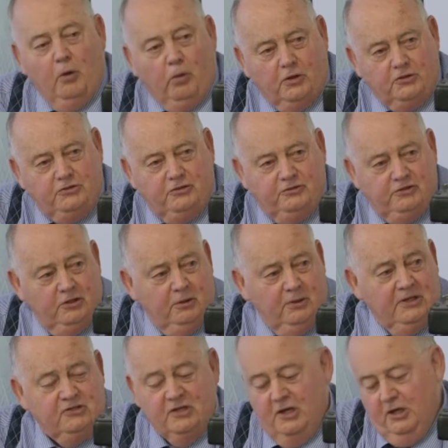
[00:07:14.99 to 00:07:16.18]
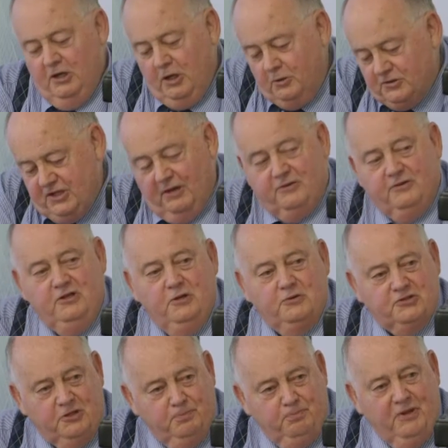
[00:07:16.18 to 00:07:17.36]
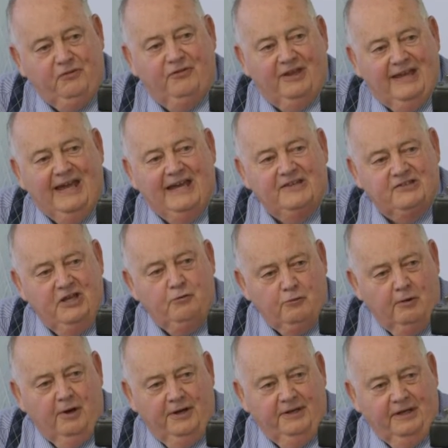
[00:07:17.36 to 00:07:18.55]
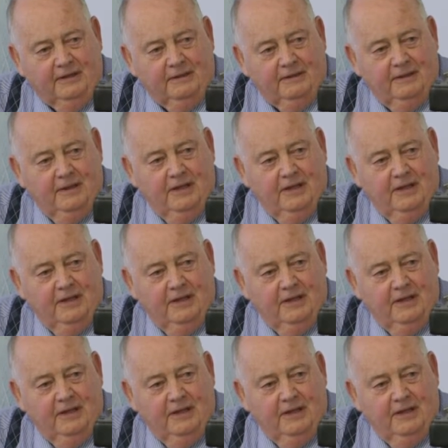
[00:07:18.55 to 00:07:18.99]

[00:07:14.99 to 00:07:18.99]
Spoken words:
what you do is you submit the case in writing,